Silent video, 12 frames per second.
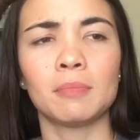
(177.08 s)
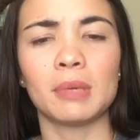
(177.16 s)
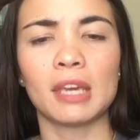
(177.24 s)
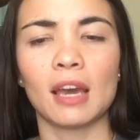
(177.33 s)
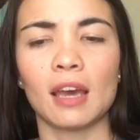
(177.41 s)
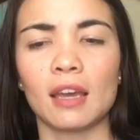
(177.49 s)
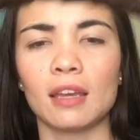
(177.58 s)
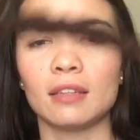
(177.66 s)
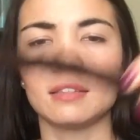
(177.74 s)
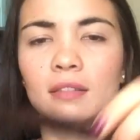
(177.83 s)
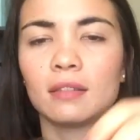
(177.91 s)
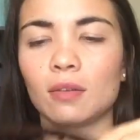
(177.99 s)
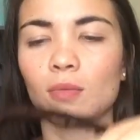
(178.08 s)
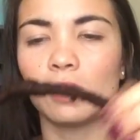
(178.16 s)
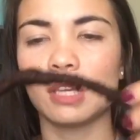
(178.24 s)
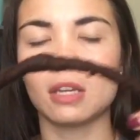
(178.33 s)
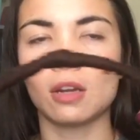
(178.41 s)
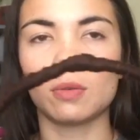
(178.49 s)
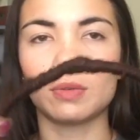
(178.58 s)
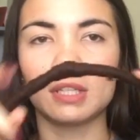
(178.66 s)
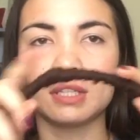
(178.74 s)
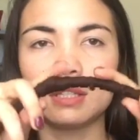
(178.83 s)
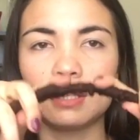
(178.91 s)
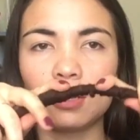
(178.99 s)
because we can
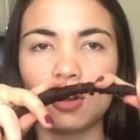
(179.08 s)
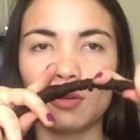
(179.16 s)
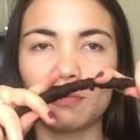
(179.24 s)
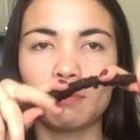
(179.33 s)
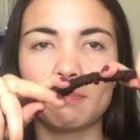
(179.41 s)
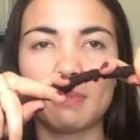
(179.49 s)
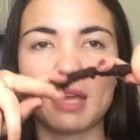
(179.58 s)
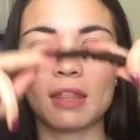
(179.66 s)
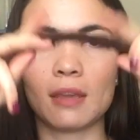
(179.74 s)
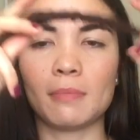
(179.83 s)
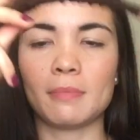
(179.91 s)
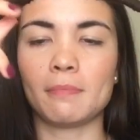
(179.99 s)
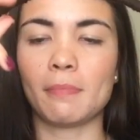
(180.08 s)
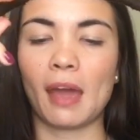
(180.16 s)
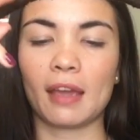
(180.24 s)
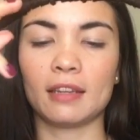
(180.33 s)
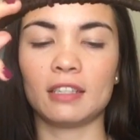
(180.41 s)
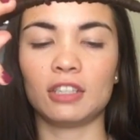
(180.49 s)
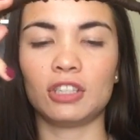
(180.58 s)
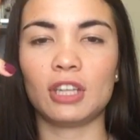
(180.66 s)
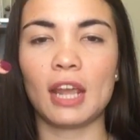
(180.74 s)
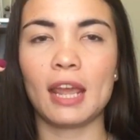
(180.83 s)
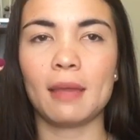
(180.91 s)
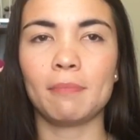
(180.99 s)
always, bend them back into
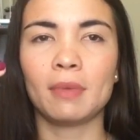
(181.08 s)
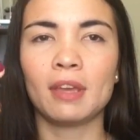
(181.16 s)
shape.